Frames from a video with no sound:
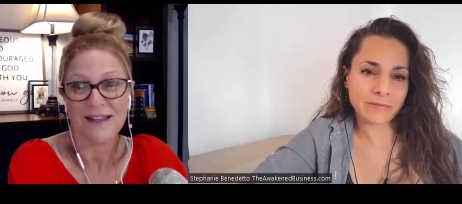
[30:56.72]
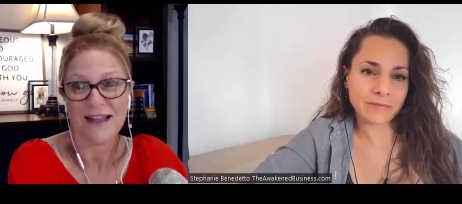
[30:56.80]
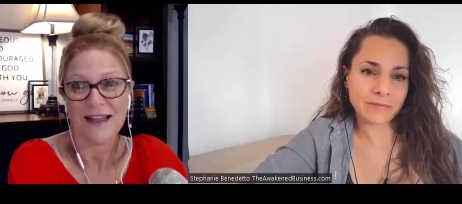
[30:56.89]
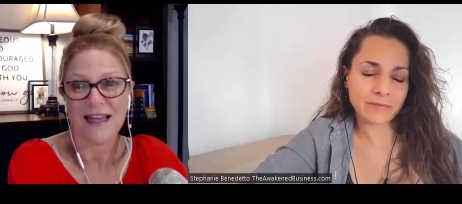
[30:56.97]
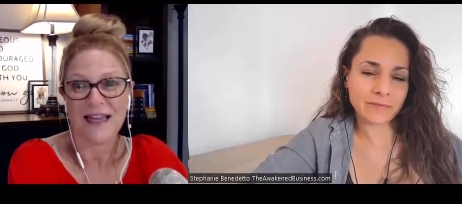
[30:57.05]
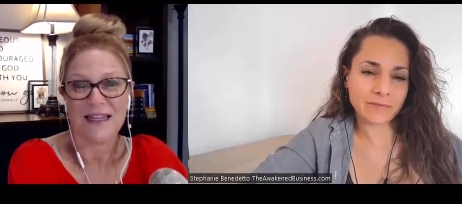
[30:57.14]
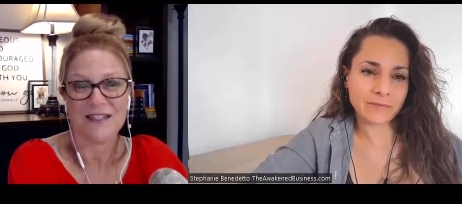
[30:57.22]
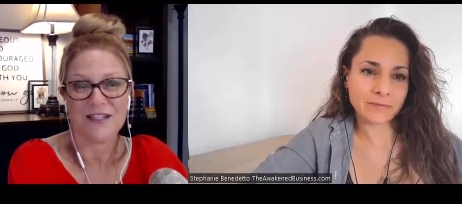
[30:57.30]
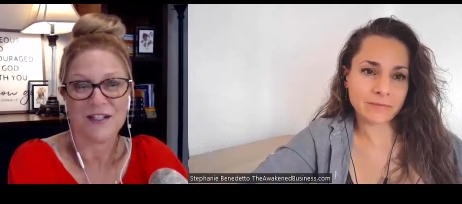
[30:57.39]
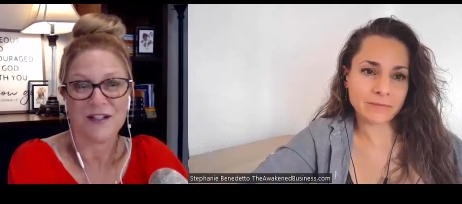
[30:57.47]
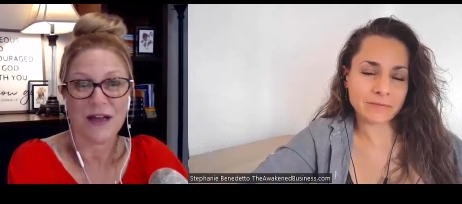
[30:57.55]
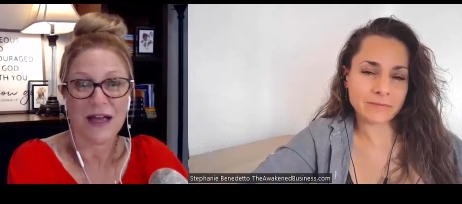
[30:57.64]
Speaker 1: and
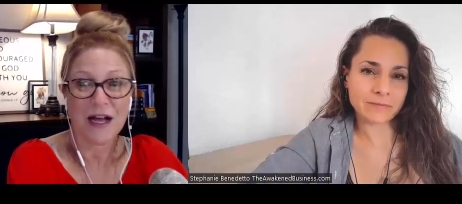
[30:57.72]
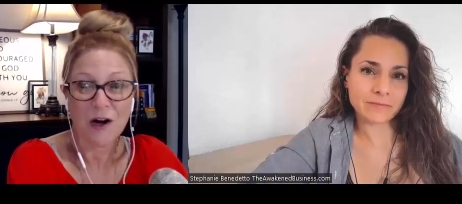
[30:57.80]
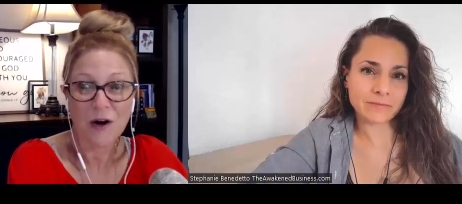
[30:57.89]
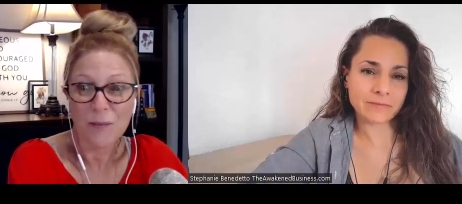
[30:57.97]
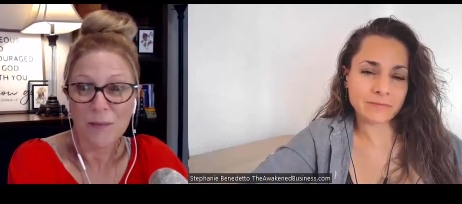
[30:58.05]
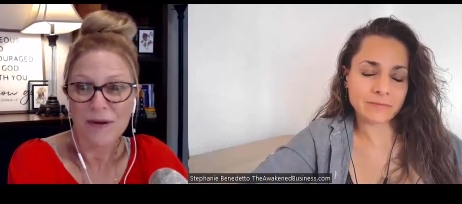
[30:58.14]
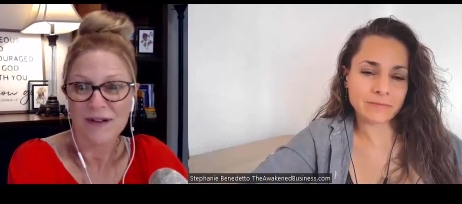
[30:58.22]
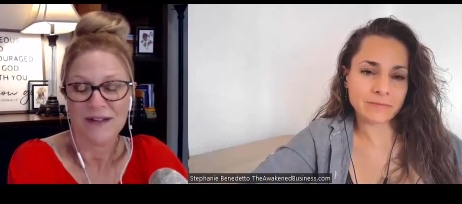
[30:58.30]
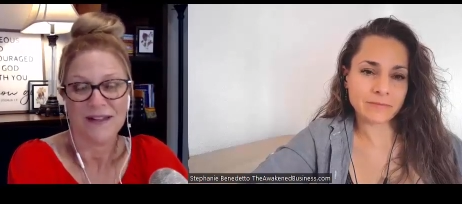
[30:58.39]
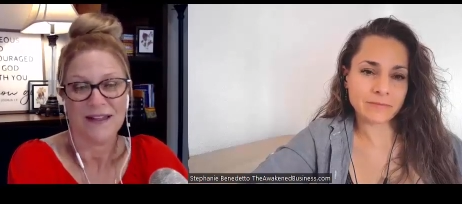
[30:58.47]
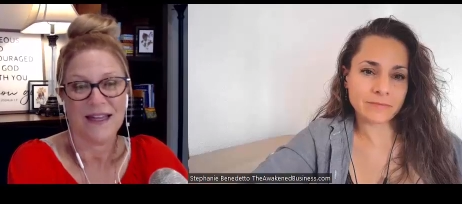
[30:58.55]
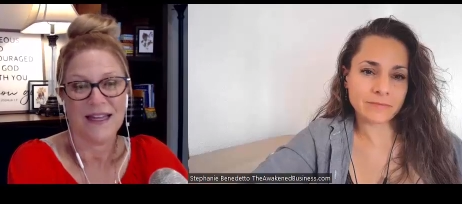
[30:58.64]
to help
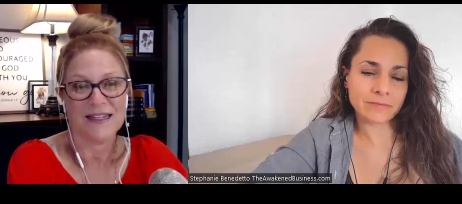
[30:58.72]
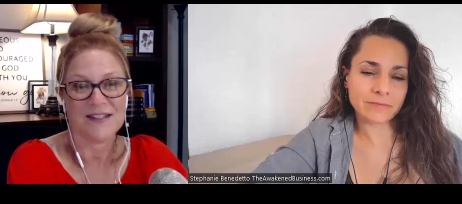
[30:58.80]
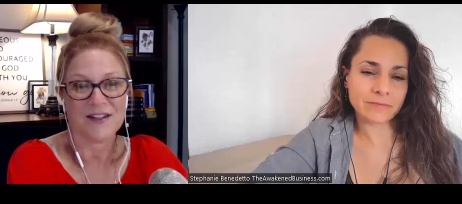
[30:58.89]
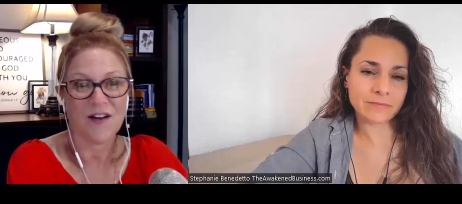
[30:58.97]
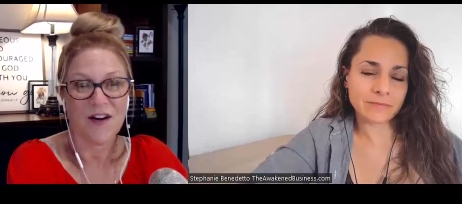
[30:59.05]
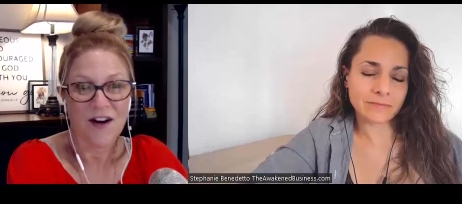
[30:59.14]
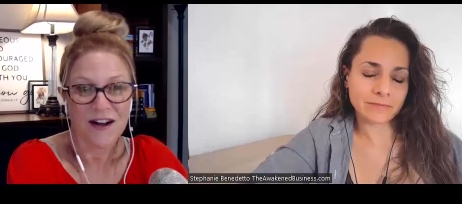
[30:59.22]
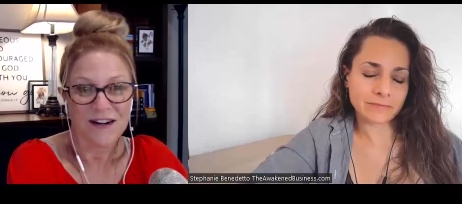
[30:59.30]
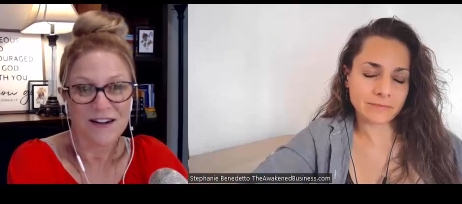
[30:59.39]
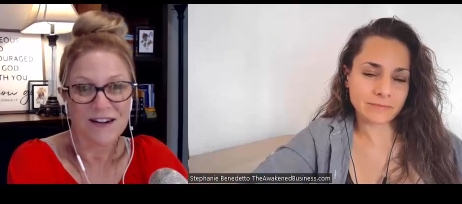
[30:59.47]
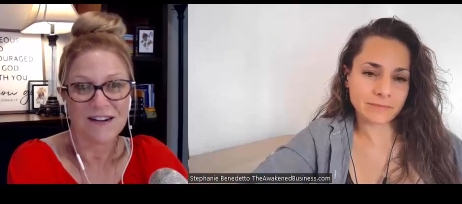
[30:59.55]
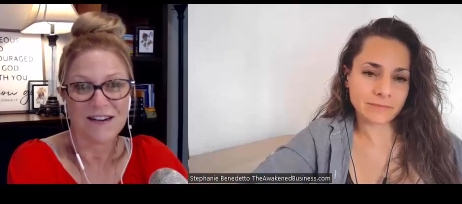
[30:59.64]
and to
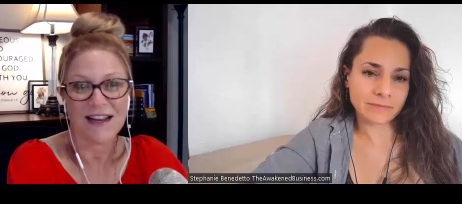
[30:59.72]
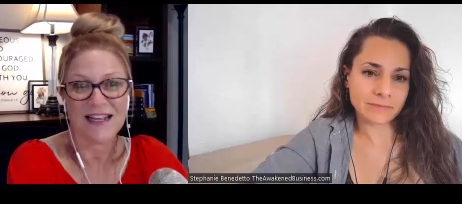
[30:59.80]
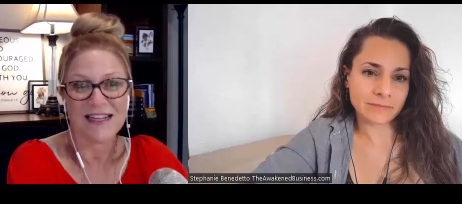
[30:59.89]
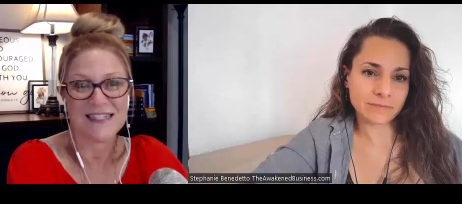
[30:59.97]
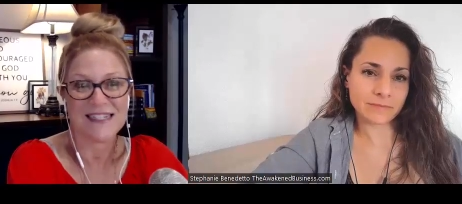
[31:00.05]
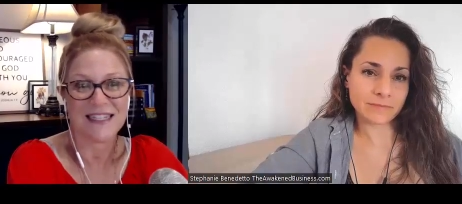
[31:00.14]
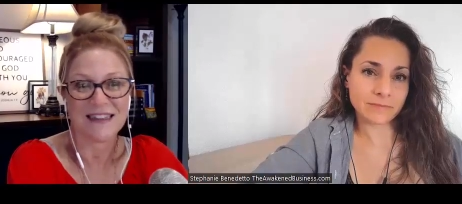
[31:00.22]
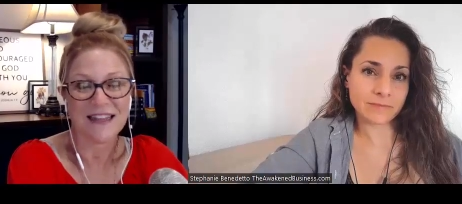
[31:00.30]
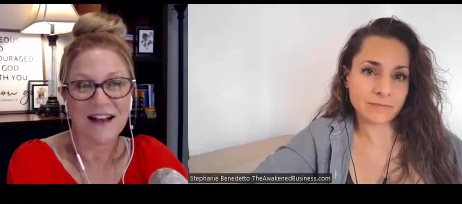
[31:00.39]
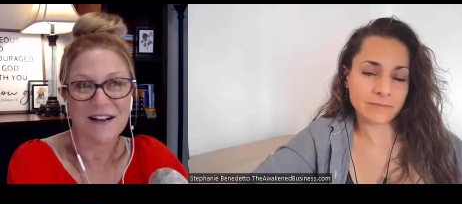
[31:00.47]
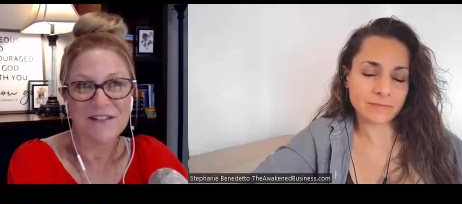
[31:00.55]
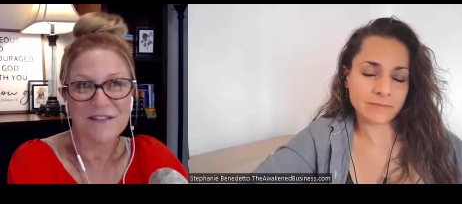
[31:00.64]
honor and to
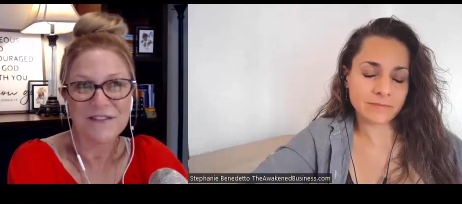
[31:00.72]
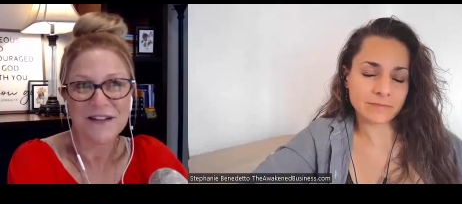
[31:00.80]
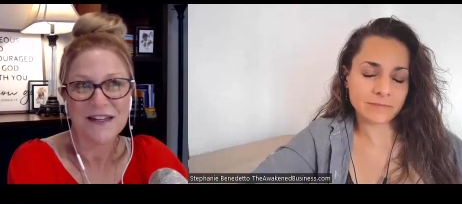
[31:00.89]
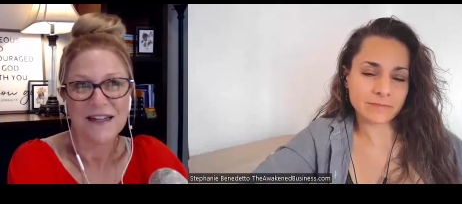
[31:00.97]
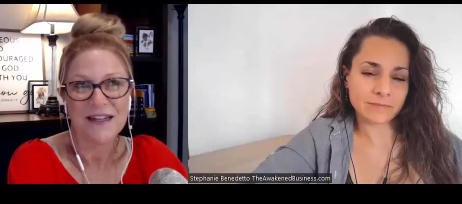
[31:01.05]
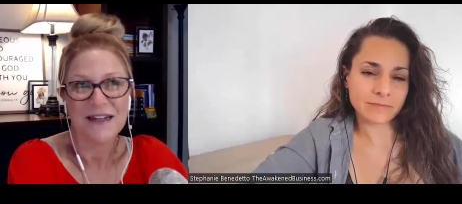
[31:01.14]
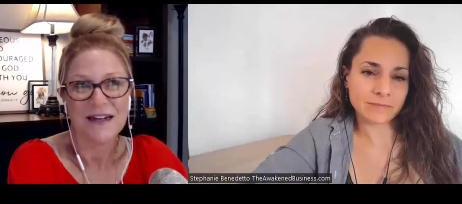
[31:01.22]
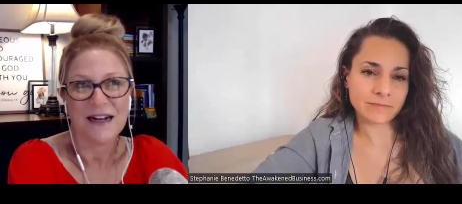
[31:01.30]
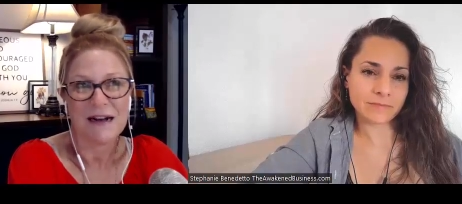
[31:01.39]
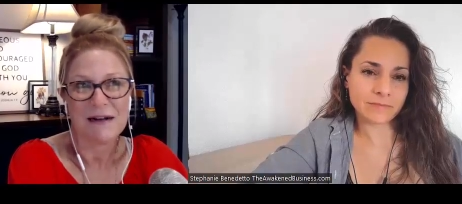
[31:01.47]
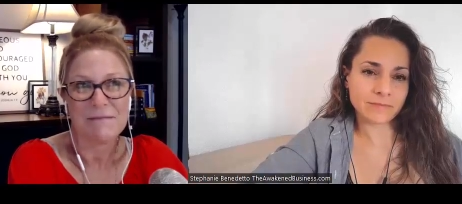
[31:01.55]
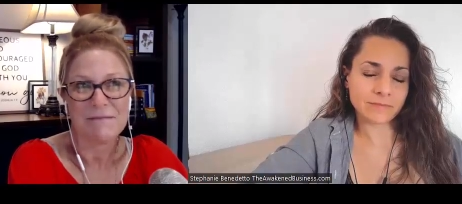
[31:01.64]
love,
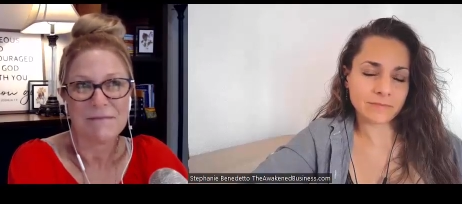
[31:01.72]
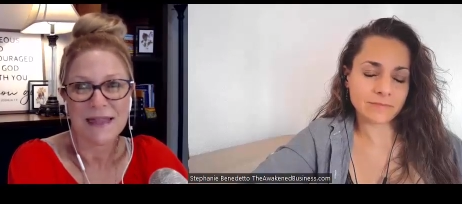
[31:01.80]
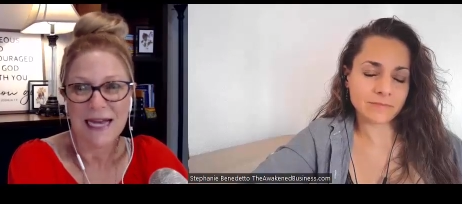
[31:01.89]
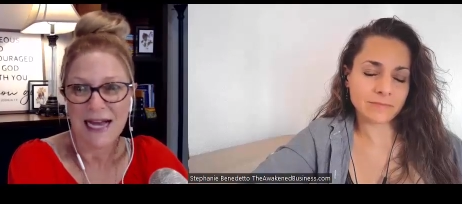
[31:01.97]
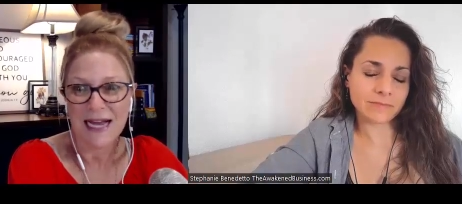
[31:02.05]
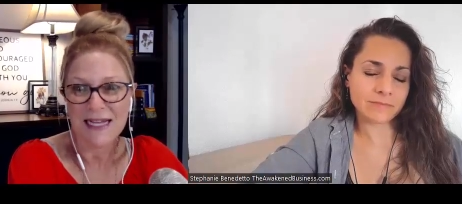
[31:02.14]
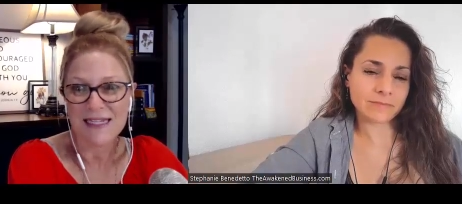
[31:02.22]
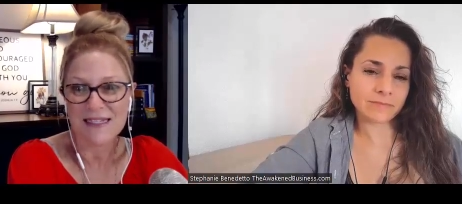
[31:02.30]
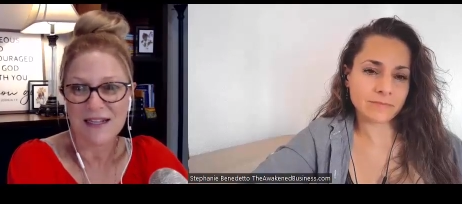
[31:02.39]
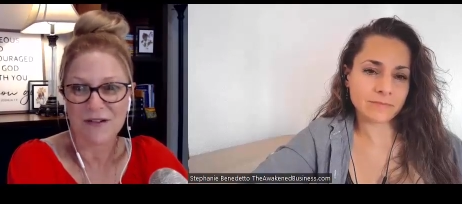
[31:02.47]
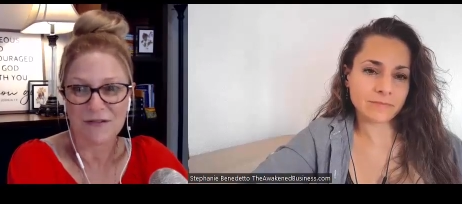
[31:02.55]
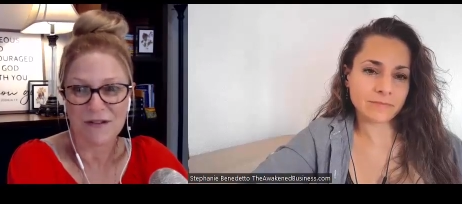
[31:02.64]
um, that is
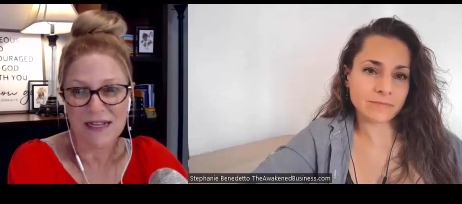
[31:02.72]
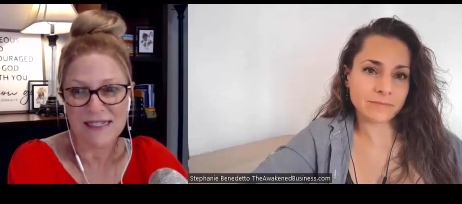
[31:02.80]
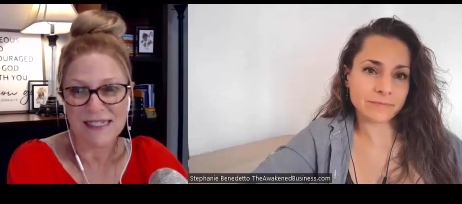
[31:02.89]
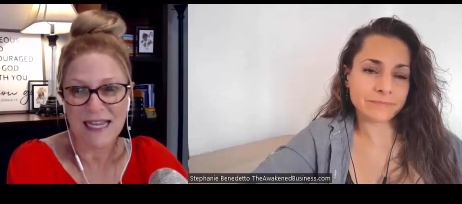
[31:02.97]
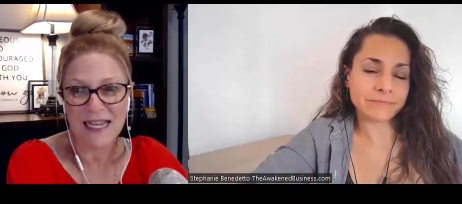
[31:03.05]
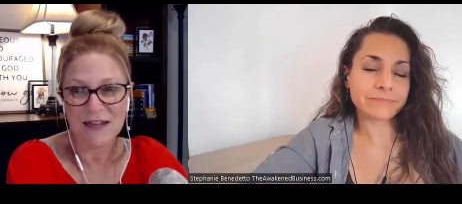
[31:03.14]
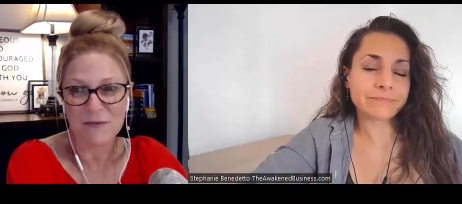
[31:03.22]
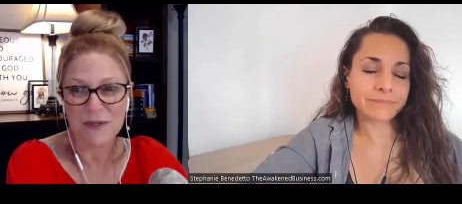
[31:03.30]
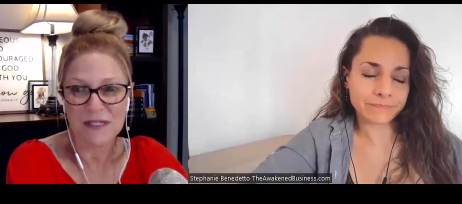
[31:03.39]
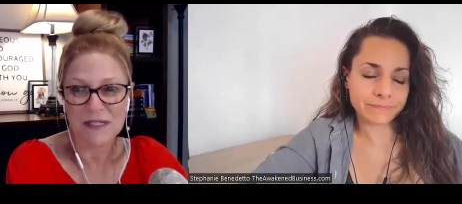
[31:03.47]
going to resonate with